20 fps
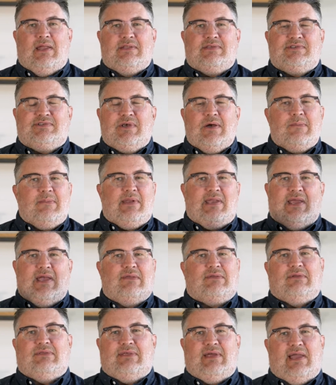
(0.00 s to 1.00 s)
so many
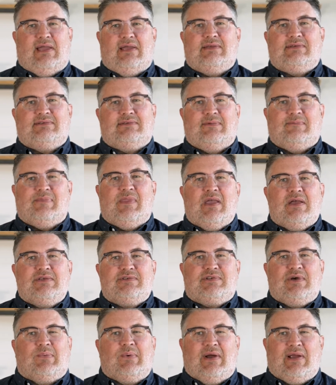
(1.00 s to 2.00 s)
other things.
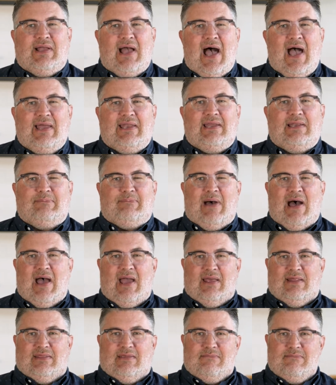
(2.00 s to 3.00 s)
So we're guided
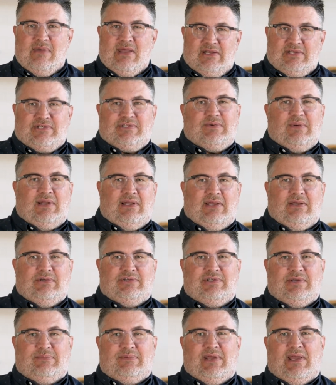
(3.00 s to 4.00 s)
by the ministry
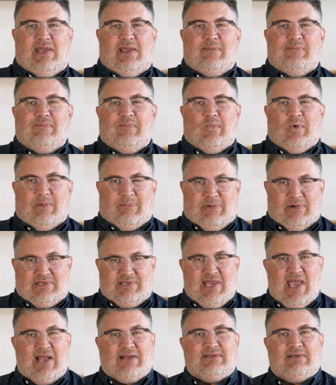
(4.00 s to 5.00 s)
leadership team, we're
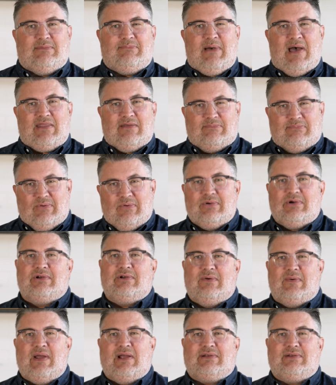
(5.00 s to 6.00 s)
protected by the board of
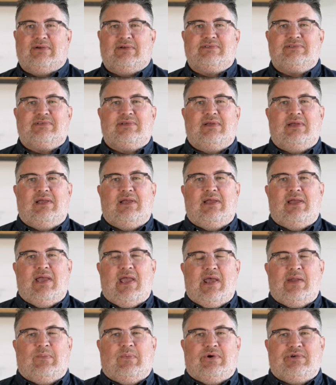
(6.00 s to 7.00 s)
directors,
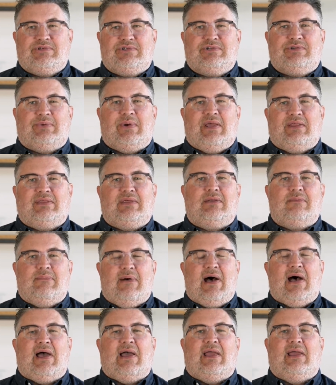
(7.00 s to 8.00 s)
and we're strengthened
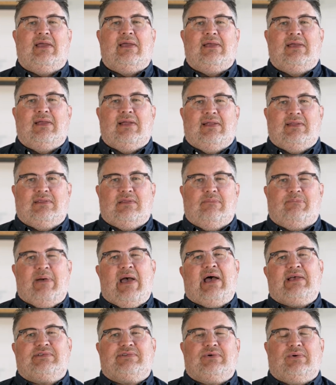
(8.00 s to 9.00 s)
by the
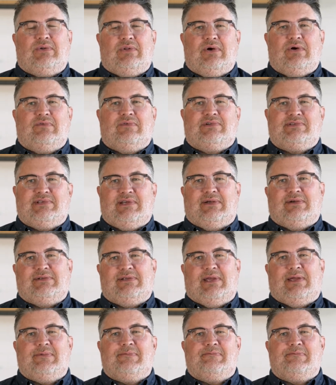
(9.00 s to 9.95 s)
pastoral overseer team.